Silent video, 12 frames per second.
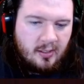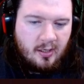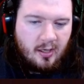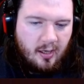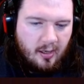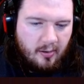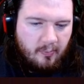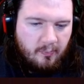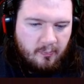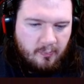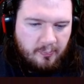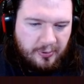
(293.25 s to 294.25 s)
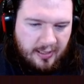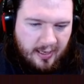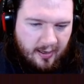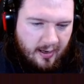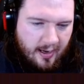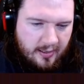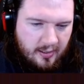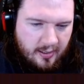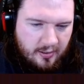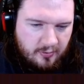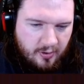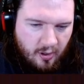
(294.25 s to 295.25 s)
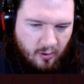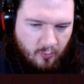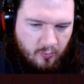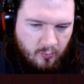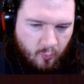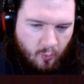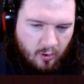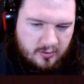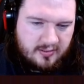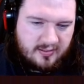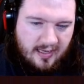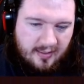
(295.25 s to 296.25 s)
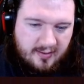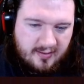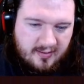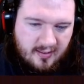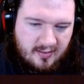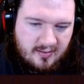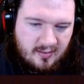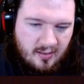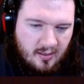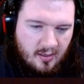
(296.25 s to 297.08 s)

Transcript: But yeah, I don't know what state this is,